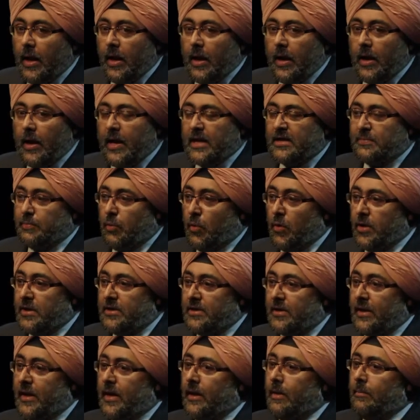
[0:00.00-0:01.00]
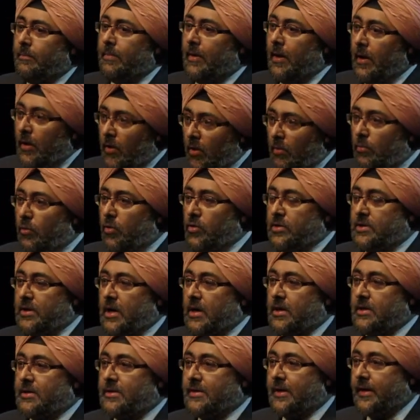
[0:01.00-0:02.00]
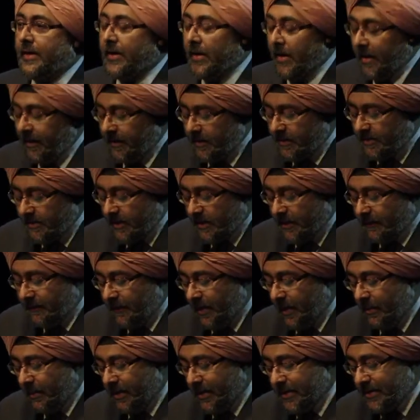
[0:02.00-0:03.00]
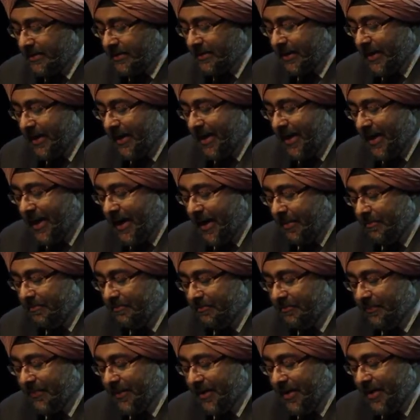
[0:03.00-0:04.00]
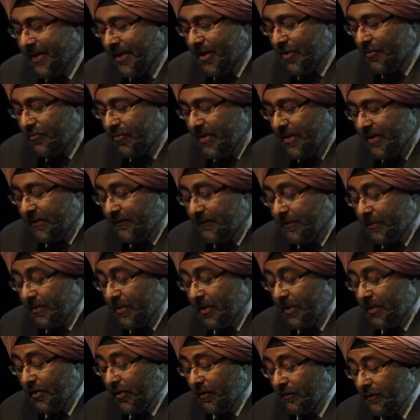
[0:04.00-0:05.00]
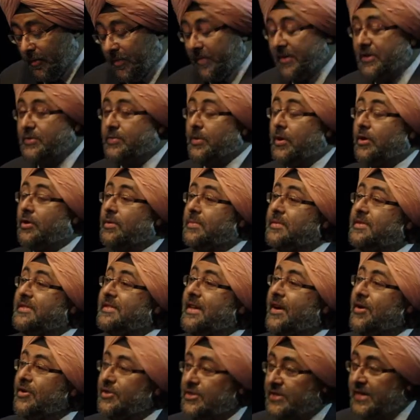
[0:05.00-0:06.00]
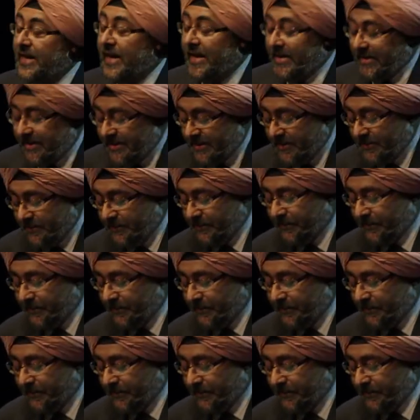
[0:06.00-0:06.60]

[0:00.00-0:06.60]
Less poisoning, but a lot more dancing in the Sikh families. Reading from her novel, please welcome Sarah Dunant.